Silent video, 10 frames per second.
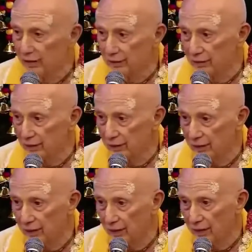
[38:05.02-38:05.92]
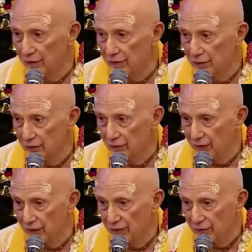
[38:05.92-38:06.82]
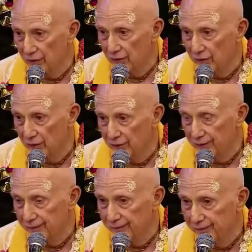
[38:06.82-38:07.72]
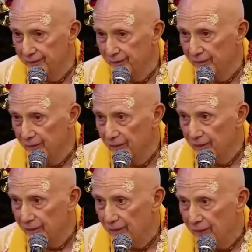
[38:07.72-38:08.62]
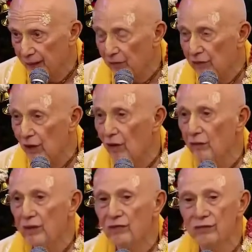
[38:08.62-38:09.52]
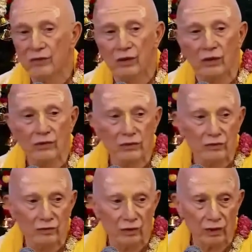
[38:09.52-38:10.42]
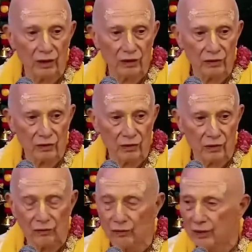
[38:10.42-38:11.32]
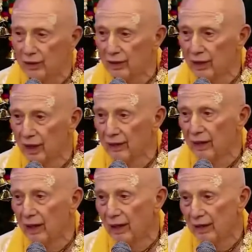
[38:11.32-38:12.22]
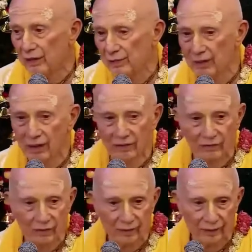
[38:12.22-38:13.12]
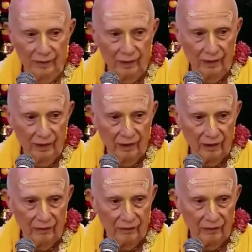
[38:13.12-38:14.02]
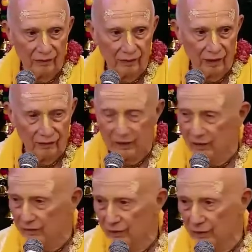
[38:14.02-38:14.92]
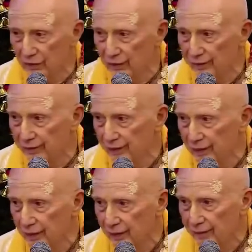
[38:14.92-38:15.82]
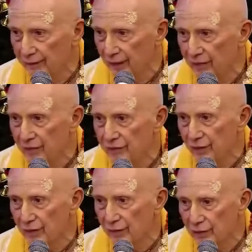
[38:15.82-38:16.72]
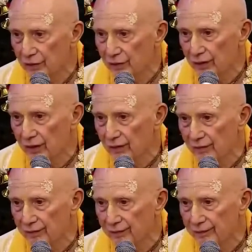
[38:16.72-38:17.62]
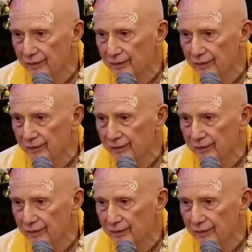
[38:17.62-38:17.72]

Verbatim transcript: kirtan in the house of Srivas Thakur. It was only for those devotees who were really on the highest platform of loving devotion. He was very restrictive.